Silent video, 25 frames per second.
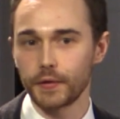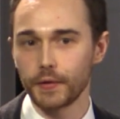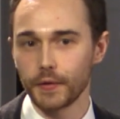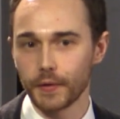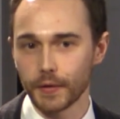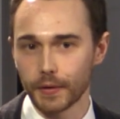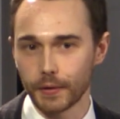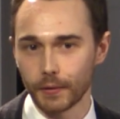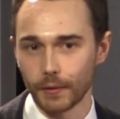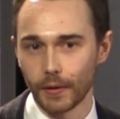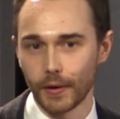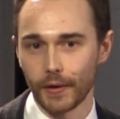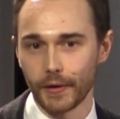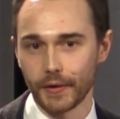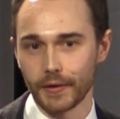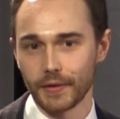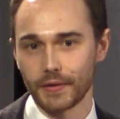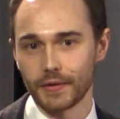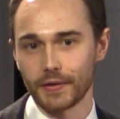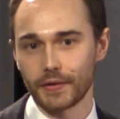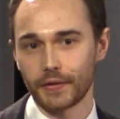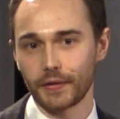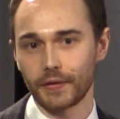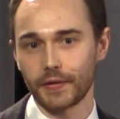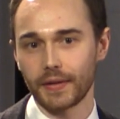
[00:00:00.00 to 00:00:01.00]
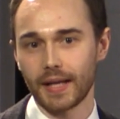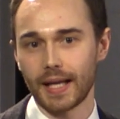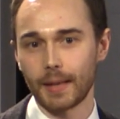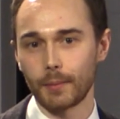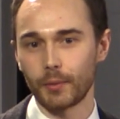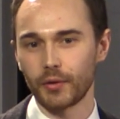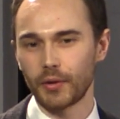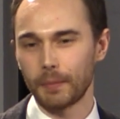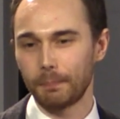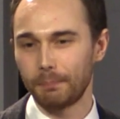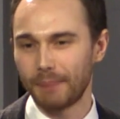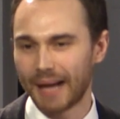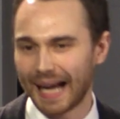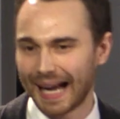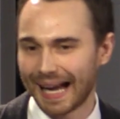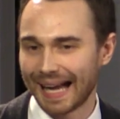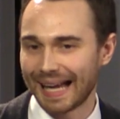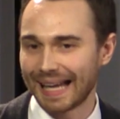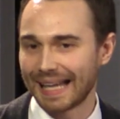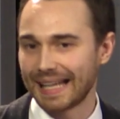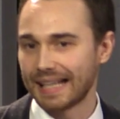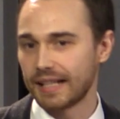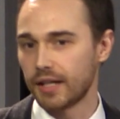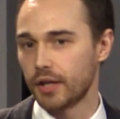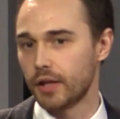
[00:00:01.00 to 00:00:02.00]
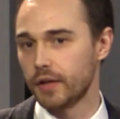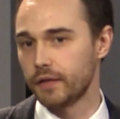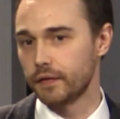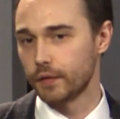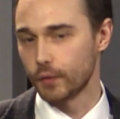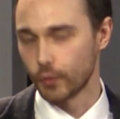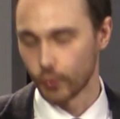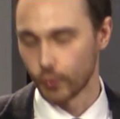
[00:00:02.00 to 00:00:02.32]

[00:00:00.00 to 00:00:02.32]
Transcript: to the ground and was a pile of